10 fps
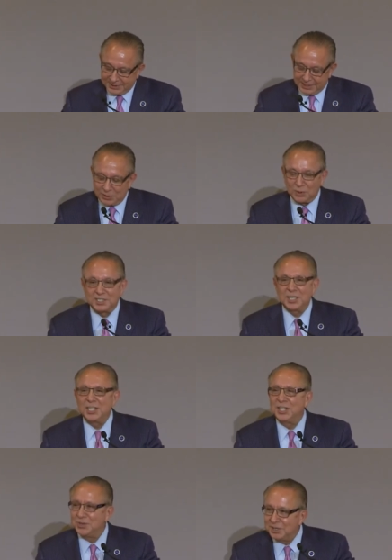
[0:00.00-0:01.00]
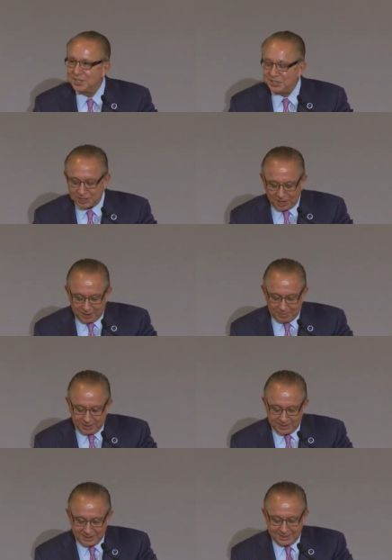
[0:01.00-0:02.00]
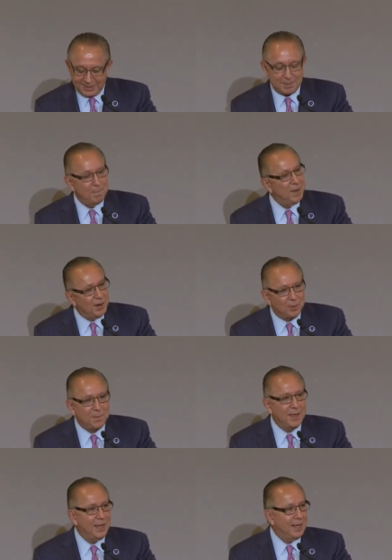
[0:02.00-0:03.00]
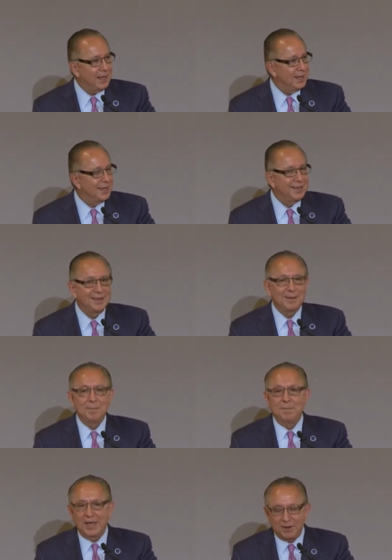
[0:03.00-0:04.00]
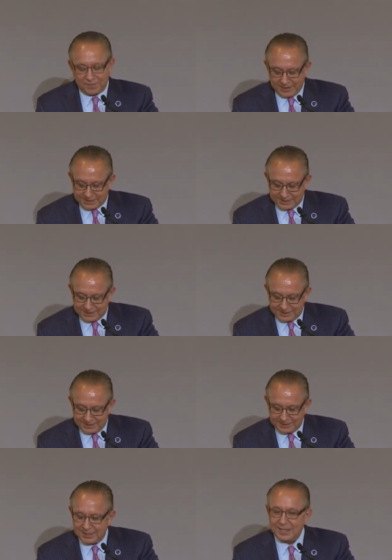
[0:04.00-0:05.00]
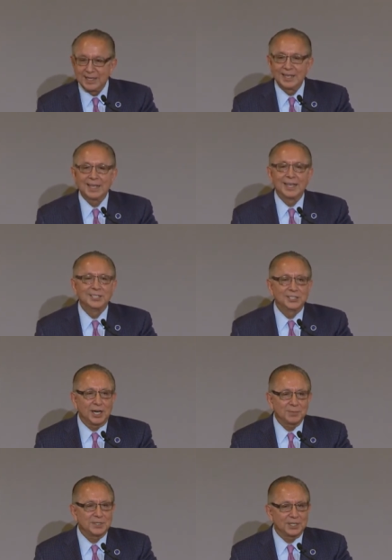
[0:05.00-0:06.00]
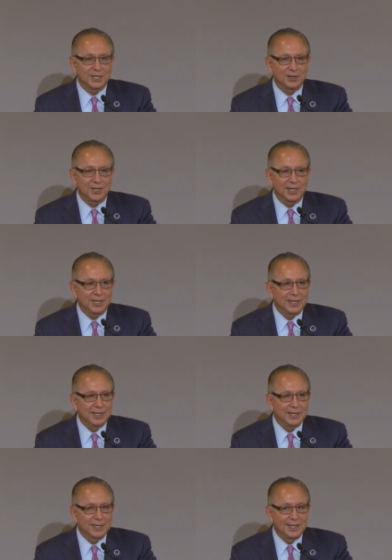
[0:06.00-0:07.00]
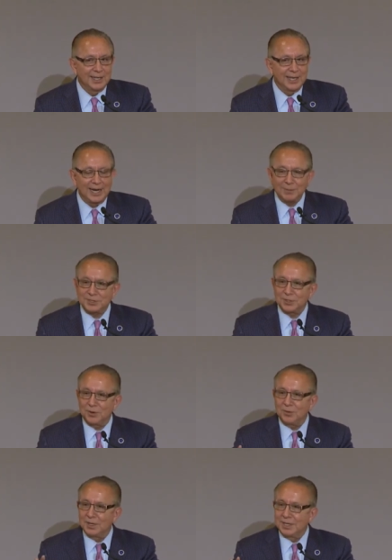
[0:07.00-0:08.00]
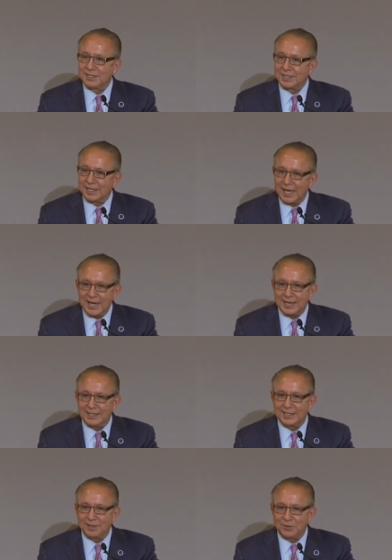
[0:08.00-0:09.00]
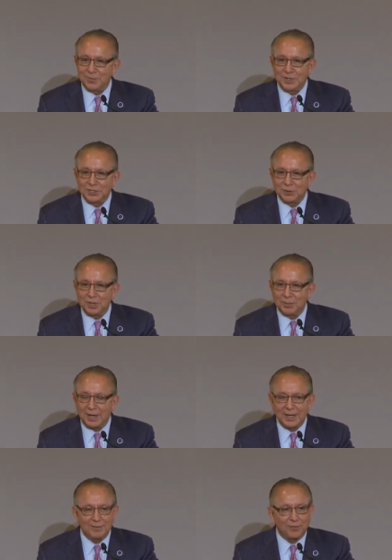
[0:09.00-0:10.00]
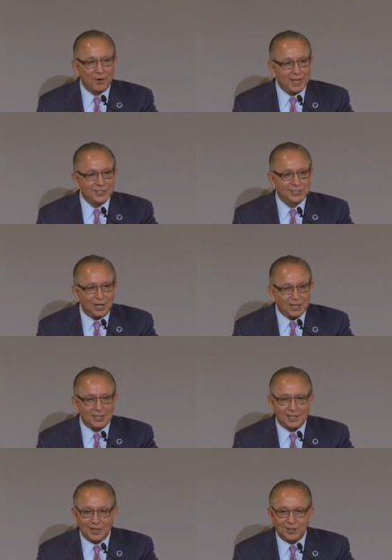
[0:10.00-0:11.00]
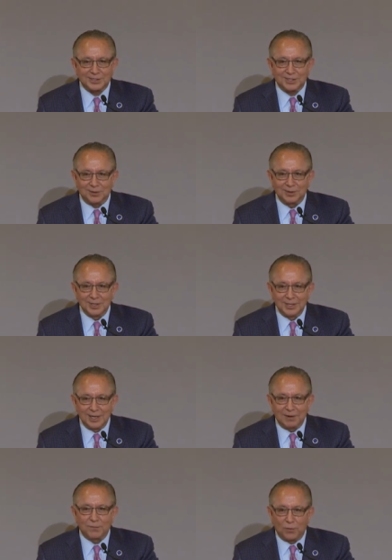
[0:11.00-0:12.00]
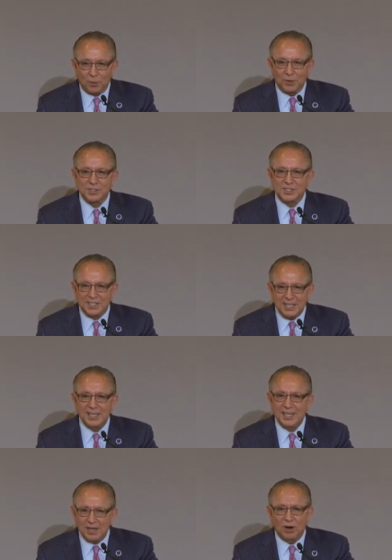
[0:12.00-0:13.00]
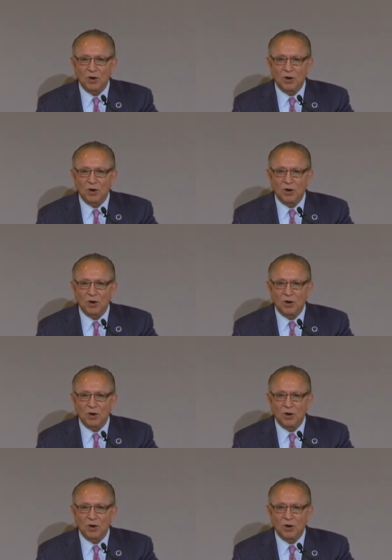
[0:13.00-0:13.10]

It was a union job, better pay, benefits, and job security. And I'm so delighted that we've been joined by Frank Joklik also, a former CEO